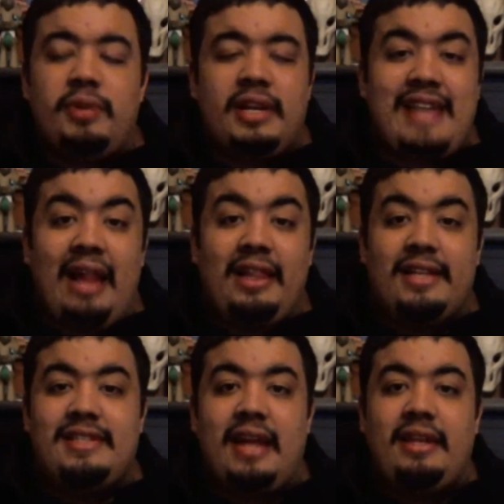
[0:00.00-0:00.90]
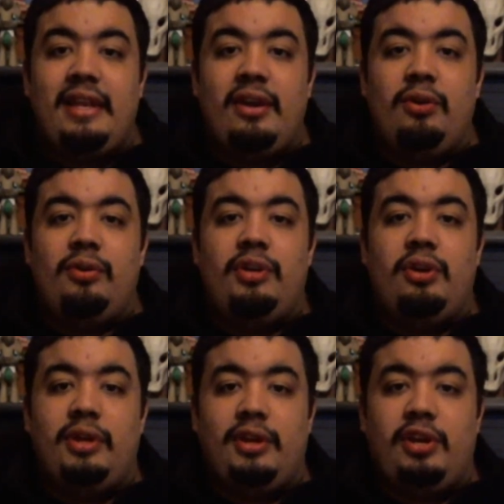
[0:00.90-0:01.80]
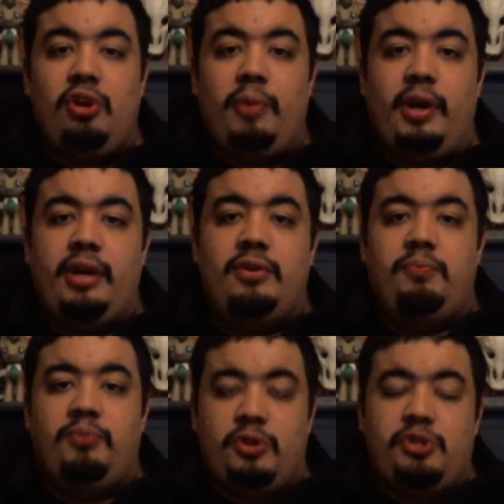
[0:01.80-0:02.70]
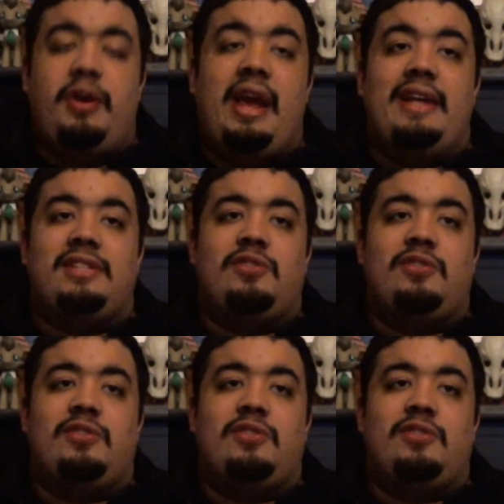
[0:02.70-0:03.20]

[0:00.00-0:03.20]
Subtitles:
the talents that their cutie mark portrays.